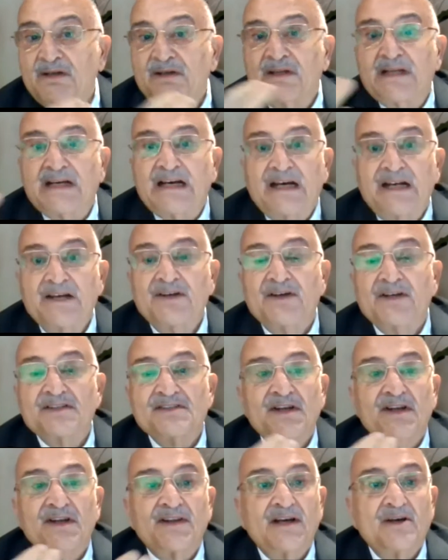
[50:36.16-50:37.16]
the hundreds
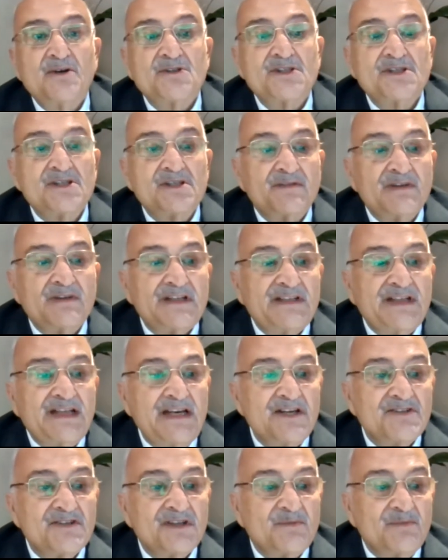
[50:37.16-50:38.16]
and thousands of
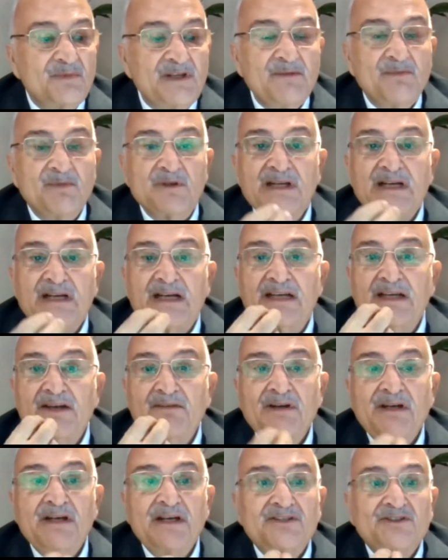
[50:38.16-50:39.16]
intelligent people are
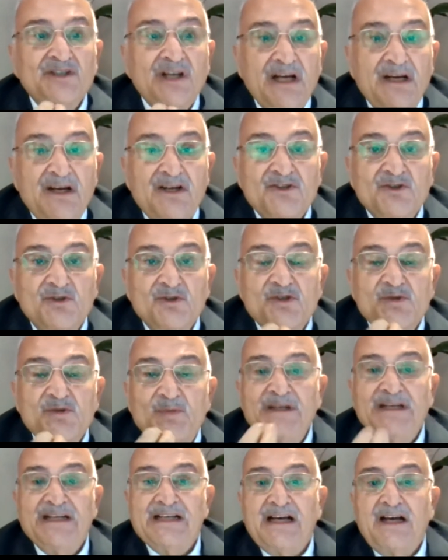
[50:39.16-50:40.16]
given a chance to
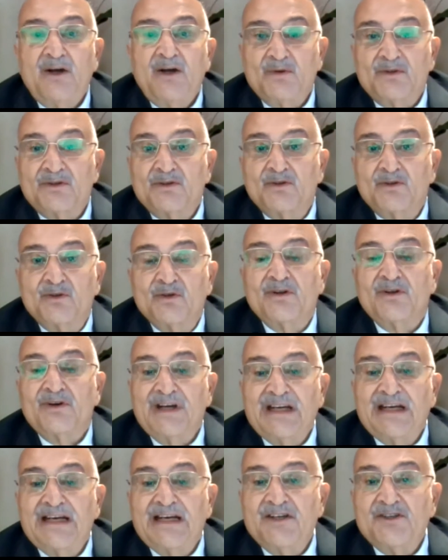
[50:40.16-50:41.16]
speak out to the
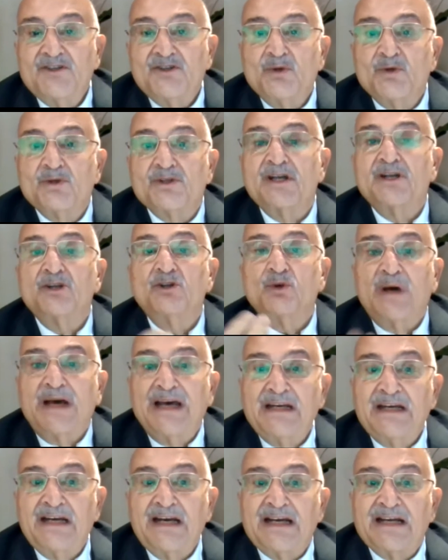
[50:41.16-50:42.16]
real issues and to
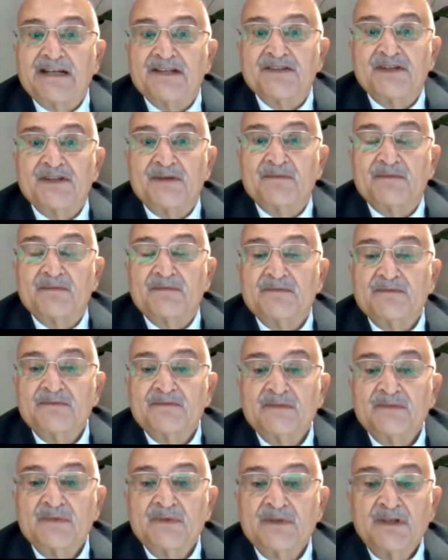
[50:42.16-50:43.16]
analyze them.
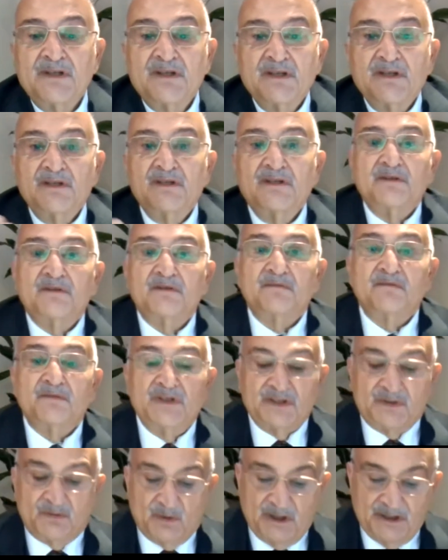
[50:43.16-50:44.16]

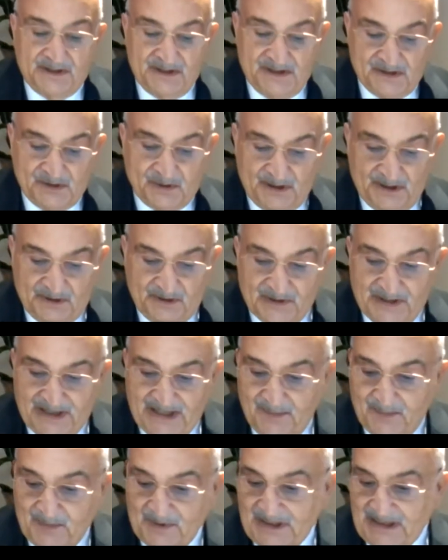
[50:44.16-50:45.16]
But what is going to
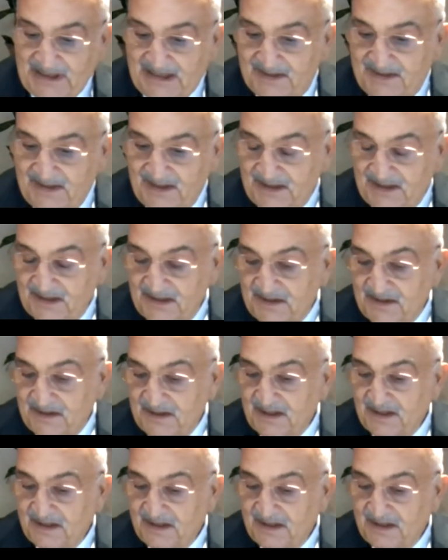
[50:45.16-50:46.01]
happen, I think that